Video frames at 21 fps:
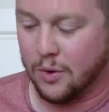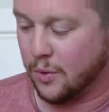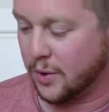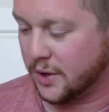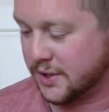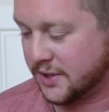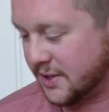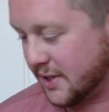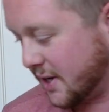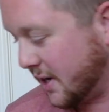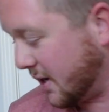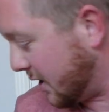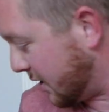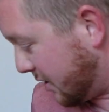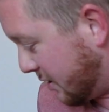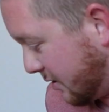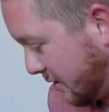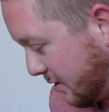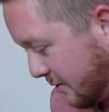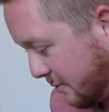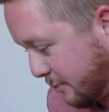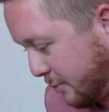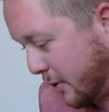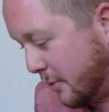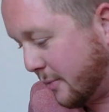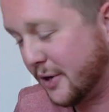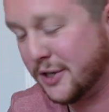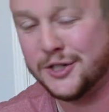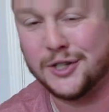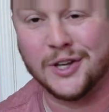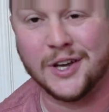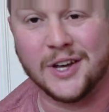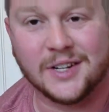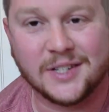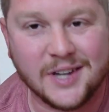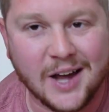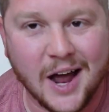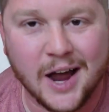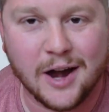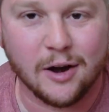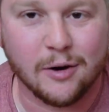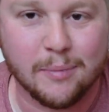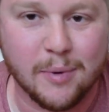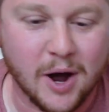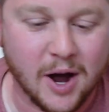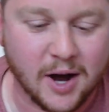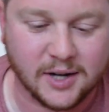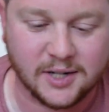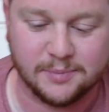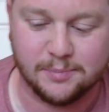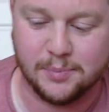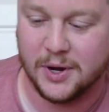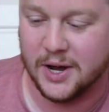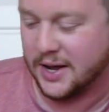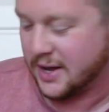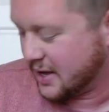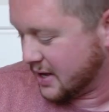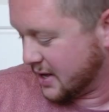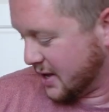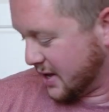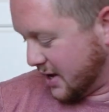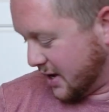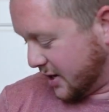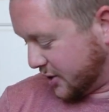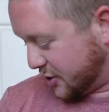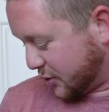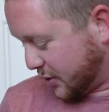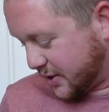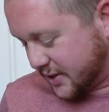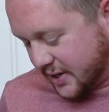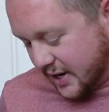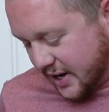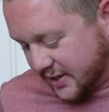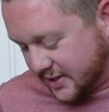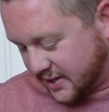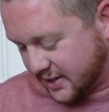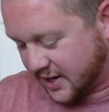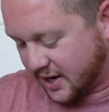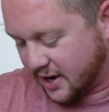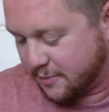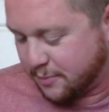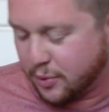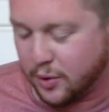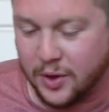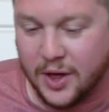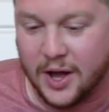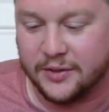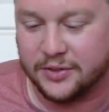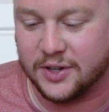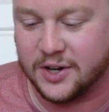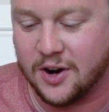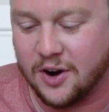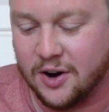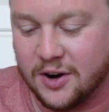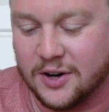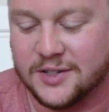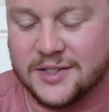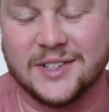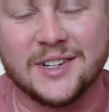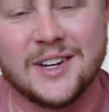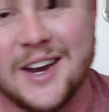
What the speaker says: what's in pretty much the entire box, but it's always nice to kind of pull out the cars and